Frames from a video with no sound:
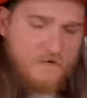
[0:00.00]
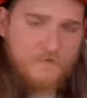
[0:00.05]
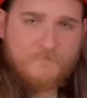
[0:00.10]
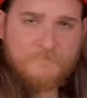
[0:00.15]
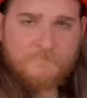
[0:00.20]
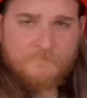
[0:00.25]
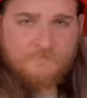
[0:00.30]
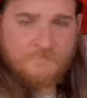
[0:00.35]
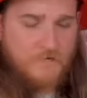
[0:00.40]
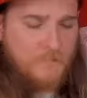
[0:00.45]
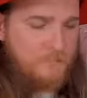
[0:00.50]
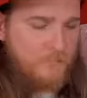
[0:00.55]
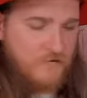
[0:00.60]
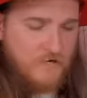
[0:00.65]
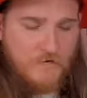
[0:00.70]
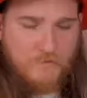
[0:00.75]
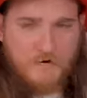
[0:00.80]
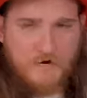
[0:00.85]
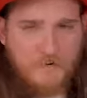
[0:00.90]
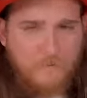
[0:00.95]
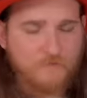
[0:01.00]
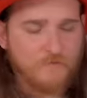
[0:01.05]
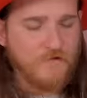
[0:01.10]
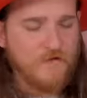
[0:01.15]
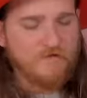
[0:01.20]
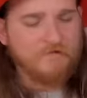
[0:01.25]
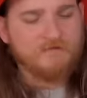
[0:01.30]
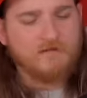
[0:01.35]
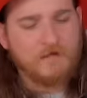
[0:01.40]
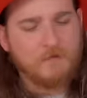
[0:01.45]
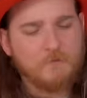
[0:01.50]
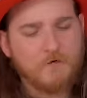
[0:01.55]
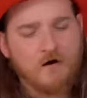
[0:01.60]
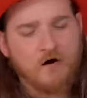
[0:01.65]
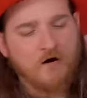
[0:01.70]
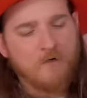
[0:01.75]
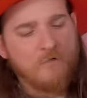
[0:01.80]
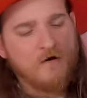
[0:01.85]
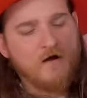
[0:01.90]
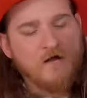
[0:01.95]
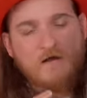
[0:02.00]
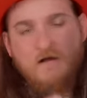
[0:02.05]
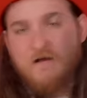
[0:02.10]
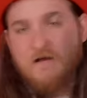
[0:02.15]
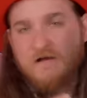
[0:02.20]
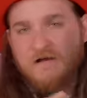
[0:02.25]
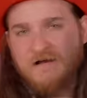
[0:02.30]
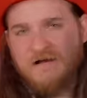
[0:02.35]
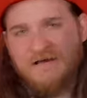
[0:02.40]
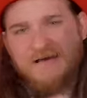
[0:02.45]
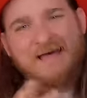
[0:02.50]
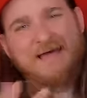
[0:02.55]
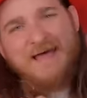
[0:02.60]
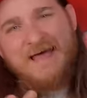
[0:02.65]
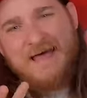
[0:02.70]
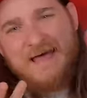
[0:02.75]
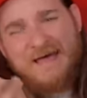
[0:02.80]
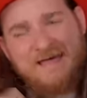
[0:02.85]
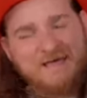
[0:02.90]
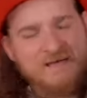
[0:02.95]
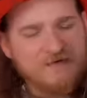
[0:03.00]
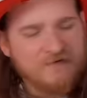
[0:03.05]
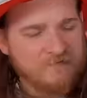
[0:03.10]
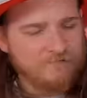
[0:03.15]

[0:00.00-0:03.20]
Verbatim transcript: put him on a plane, send him home. Eh?